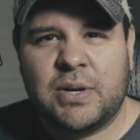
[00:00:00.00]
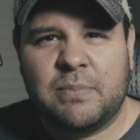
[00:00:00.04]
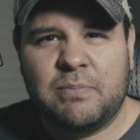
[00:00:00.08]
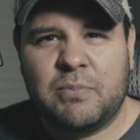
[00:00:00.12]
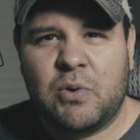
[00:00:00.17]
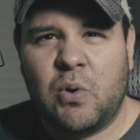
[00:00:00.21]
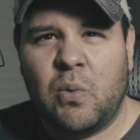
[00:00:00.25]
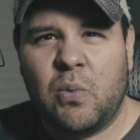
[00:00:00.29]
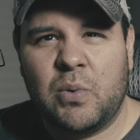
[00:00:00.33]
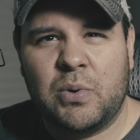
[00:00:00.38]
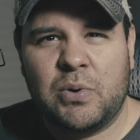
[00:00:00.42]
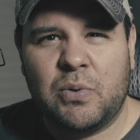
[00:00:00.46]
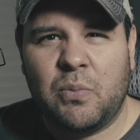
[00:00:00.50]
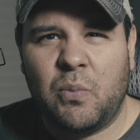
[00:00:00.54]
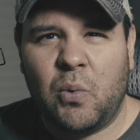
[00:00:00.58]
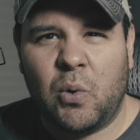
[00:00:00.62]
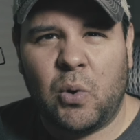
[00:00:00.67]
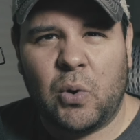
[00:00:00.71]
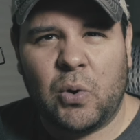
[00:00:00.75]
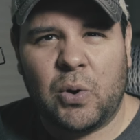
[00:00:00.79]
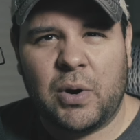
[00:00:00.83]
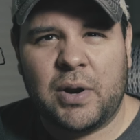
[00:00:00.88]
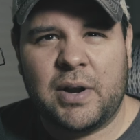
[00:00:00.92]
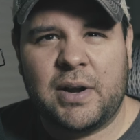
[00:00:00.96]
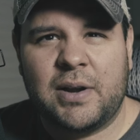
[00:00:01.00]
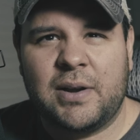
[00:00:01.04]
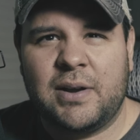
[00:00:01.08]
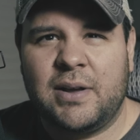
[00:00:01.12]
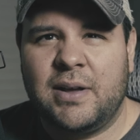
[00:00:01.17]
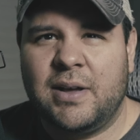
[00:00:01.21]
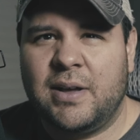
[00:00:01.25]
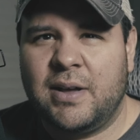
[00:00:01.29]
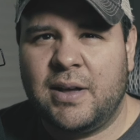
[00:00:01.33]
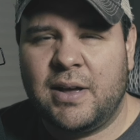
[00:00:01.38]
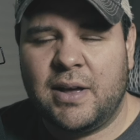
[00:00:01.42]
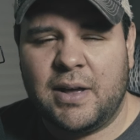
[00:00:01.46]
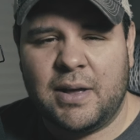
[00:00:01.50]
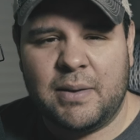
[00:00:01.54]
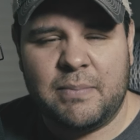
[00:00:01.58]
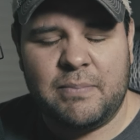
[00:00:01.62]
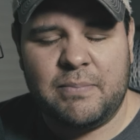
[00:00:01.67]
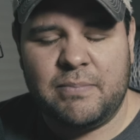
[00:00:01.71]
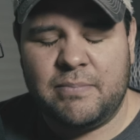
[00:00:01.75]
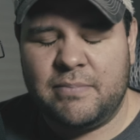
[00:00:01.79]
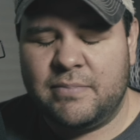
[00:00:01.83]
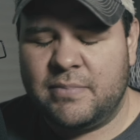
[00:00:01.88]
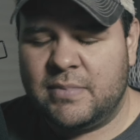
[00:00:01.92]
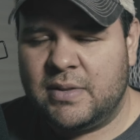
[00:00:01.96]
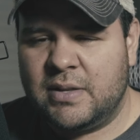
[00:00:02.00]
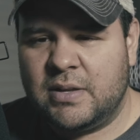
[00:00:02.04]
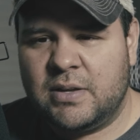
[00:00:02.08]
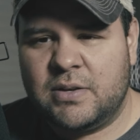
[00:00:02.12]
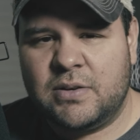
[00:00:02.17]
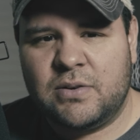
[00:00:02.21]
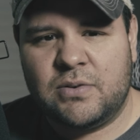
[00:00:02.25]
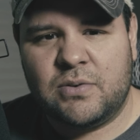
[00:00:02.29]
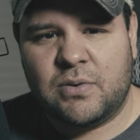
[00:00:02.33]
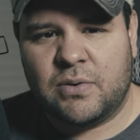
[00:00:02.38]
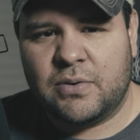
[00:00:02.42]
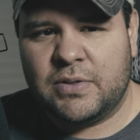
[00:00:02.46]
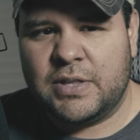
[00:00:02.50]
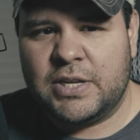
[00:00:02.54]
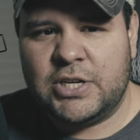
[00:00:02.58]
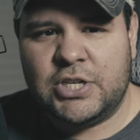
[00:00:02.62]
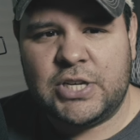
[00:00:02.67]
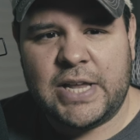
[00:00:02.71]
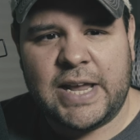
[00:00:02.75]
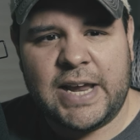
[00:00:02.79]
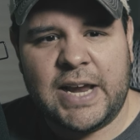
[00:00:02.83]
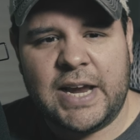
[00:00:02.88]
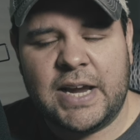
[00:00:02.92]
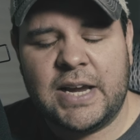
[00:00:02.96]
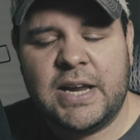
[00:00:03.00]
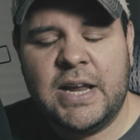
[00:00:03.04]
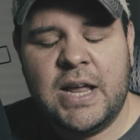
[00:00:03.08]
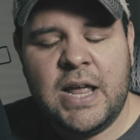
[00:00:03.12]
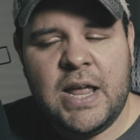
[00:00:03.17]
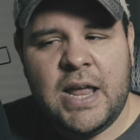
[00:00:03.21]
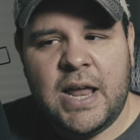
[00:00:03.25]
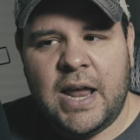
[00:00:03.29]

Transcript: I'm going to work during the day,